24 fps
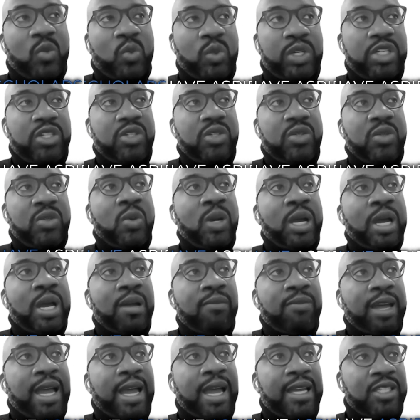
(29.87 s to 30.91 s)
We do have
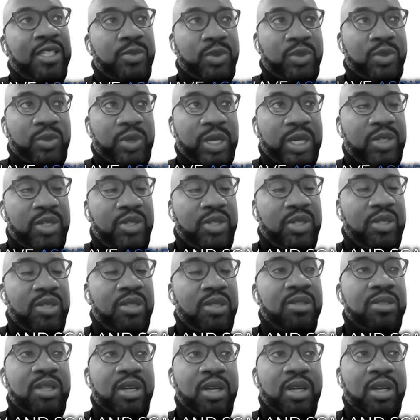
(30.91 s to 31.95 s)

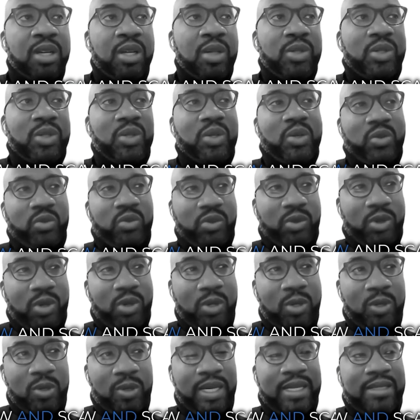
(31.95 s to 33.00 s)
aspirations to
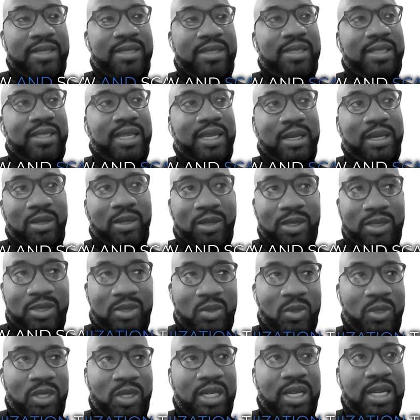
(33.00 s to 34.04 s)
grow and scale this
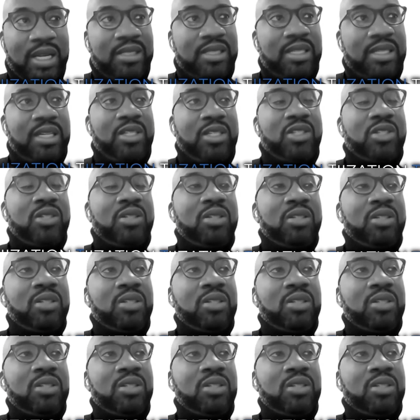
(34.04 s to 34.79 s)
organization